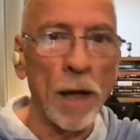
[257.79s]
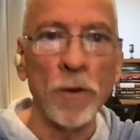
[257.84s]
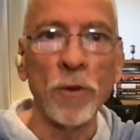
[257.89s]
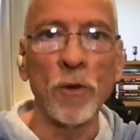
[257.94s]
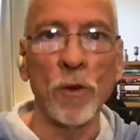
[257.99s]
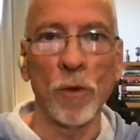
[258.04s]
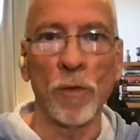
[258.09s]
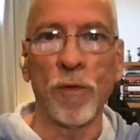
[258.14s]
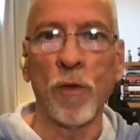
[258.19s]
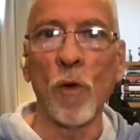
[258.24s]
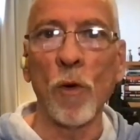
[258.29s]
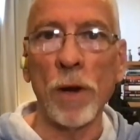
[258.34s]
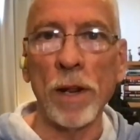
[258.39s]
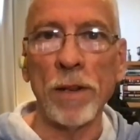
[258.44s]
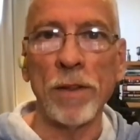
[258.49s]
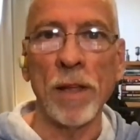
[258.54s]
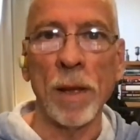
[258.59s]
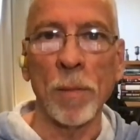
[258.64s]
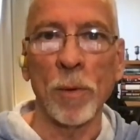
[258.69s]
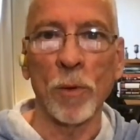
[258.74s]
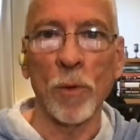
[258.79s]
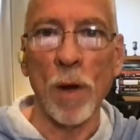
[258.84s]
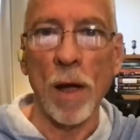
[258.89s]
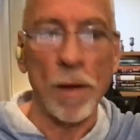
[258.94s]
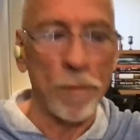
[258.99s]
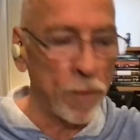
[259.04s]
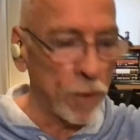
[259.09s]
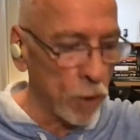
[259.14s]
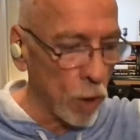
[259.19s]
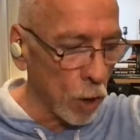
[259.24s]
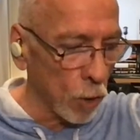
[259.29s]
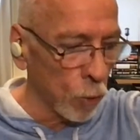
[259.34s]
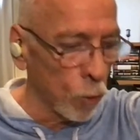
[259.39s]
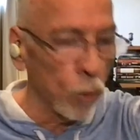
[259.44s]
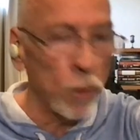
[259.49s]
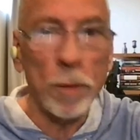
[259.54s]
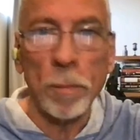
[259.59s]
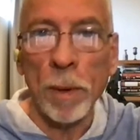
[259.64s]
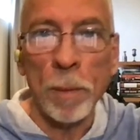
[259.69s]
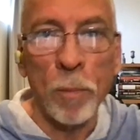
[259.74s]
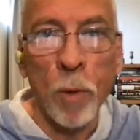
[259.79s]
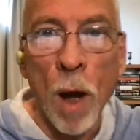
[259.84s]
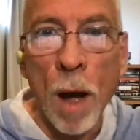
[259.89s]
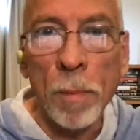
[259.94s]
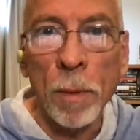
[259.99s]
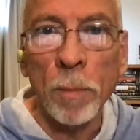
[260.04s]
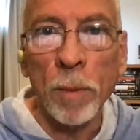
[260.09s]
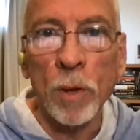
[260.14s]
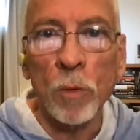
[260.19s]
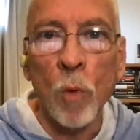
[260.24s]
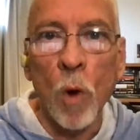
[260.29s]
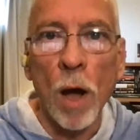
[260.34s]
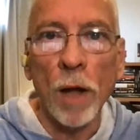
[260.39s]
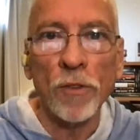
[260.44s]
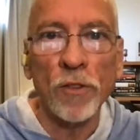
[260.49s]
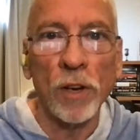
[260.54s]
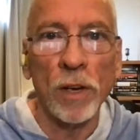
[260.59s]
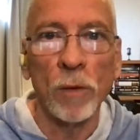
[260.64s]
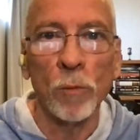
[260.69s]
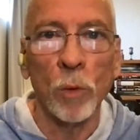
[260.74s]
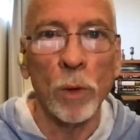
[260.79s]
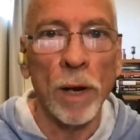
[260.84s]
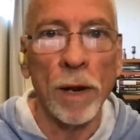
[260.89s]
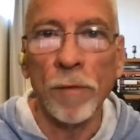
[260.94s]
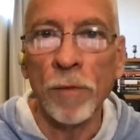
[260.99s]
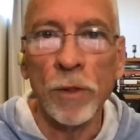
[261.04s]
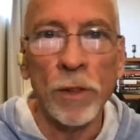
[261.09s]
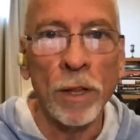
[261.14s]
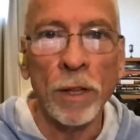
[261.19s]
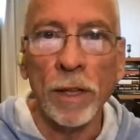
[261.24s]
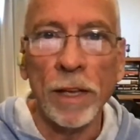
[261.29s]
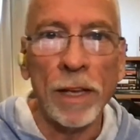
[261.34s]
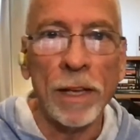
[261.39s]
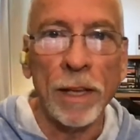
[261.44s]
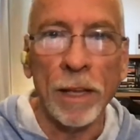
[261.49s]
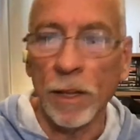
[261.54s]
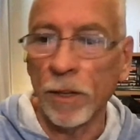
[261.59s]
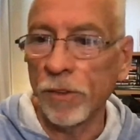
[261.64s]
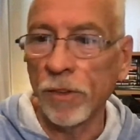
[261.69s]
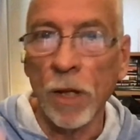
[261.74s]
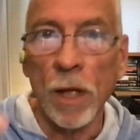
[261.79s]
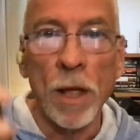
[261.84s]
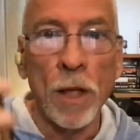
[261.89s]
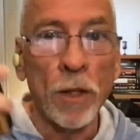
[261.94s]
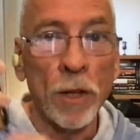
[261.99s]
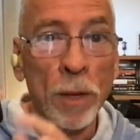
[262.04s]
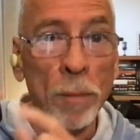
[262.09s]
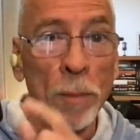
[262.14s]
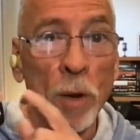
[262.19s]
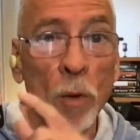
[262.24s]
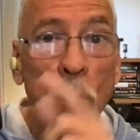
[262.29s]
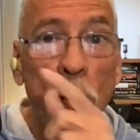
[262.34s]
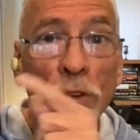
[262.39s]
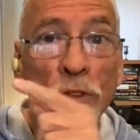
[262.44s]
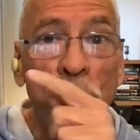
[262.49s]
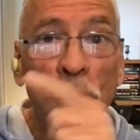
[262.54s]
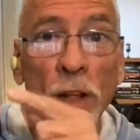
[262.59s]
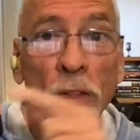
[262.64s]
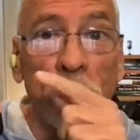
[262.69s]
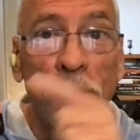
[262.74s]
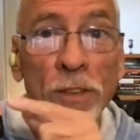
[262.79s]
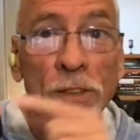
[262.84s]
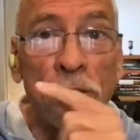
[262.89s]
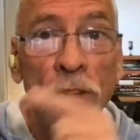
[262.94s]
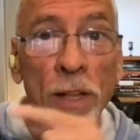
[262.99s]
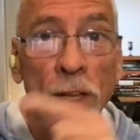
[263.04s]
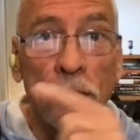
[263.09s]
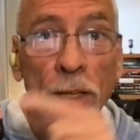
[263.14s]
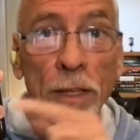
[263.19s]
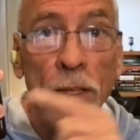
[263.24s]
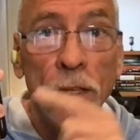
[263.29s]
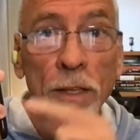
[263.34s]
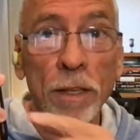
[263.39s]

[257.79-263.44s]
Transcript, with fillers: under forty demographic are going to be probably watching whatever the league is. They're going to be watching on this thing.